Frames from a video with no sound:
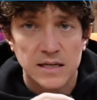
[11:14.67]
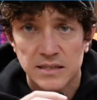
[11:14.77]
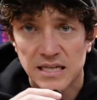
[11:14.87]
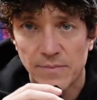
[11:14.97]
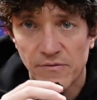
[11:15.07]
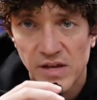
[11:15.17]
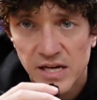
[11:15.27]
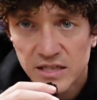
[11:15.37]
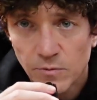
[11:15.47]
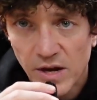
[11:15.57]
Some of
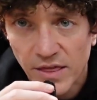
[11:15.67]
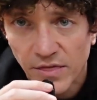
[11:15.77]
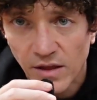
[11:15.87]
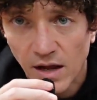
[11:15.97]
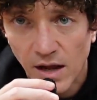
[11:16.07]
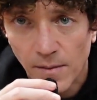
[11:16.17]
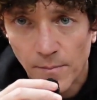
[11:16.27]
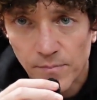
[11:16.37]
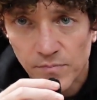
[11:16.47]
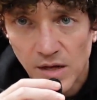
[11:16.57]
these with a
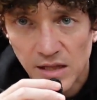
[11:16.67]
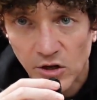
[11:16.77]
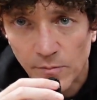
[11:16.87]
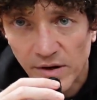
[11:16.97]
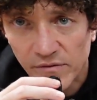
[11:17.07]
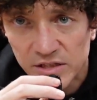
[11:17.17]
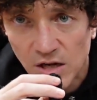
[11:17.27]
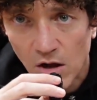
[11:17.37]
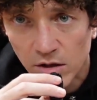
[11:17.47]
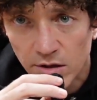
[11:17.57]
little bit of a
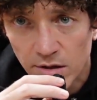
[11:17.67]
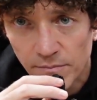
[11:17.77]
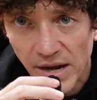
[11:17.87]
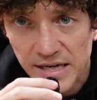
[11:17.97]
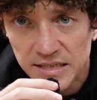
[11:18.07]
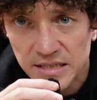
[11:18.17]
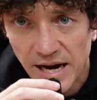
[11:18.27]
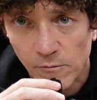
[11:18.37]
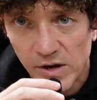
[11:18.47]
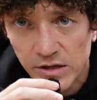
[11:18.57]
taller base
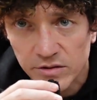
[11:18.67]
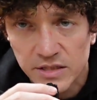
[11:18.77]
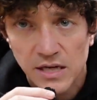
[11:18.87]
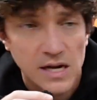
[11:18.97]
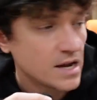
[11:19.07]
and wheels.